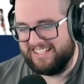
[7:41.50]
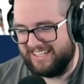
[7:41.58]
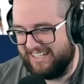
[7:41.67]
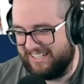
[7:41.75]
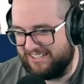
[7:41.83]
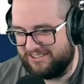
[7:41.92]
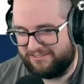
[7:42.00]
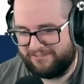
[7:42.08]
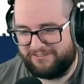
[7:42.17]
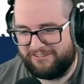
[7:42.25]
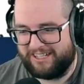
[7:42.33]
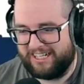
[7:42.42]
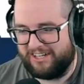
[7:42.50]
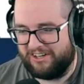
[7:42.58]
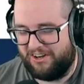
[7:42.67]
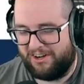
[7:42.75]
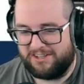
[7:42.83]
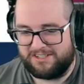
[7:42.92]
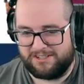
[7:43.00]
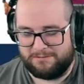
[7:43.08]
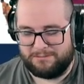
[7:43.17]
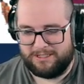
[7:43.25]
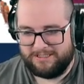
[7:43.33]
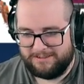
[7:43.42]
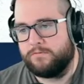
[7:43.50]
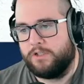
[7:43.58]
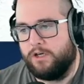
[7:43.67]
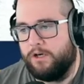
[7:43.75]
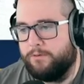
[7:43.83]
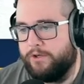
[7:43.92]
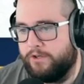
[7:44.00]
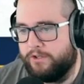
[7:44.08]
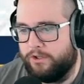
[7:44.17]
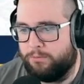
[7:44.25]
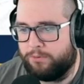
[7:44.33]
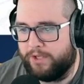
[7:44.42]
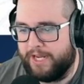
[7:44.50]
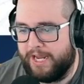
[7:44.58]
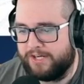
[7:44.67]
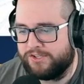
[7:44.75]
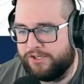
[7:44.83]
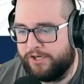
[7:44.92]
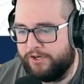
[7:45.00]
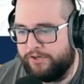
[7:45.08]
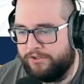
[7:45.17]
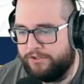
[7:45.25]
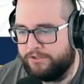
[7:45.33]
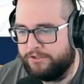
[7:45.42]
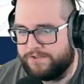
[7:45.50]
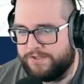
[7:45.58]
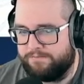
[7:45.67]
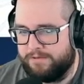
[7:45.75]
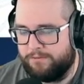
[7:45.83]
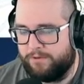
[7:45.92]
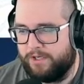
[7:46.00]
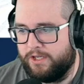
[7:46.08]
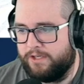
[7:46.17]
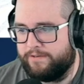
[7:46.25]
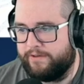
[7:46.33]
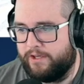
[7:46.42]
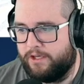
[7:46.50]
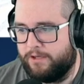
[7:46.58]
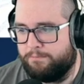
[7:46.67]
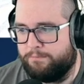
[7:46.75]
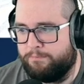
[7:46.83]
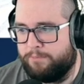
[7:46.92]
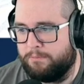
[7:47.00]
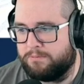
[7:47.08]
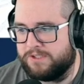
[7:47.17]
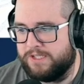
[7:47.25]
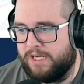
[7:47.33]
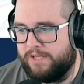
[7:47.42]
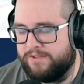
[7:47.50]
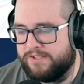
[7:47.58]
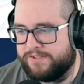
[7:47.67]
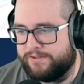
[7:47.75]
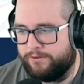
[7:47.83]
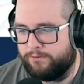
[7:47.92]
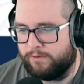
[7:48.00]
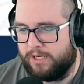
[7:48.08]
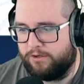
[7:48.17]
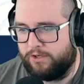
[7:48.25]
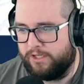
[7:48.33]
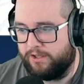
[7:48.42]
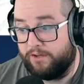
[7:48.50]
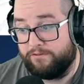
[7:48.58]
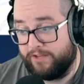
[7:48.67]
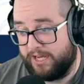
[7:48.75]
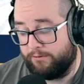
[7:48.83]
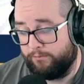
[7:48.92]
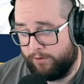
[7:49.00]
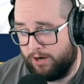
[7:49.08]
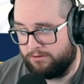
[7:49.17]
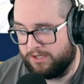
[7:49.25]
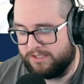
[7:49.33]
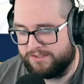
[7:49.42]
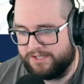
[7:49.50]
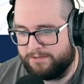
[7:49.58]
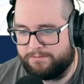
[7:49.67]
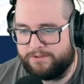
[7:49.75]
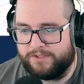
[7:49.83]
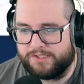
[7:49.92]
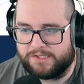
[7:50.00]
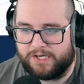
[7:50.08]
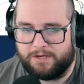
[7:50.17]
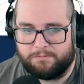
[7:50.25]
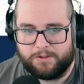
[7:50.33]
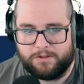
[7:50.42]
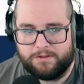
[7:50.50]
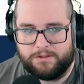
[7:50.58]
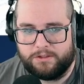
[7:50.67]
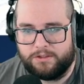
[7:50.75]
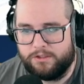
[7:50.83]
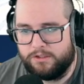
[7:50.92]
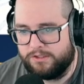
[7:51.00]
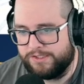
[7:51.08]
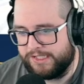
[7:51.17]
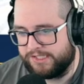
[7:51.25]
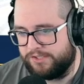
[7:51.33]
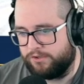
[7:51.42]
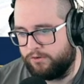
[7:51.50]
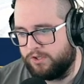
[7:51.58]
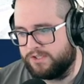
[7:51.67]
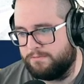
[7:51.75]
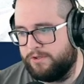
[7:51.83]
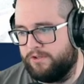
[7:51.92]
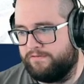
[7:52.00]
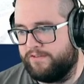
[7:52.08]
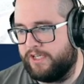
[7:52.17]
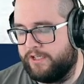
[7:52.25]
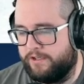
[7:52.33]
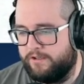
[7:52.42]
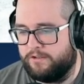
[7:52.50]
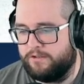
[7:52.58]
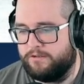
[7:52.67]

that is freaking awesome. All right, we're gonna get a little play action here. See, maybe we can hit uh, Pimpleton on this little route. I love that route concept in this game. Dixon across the middle if needed.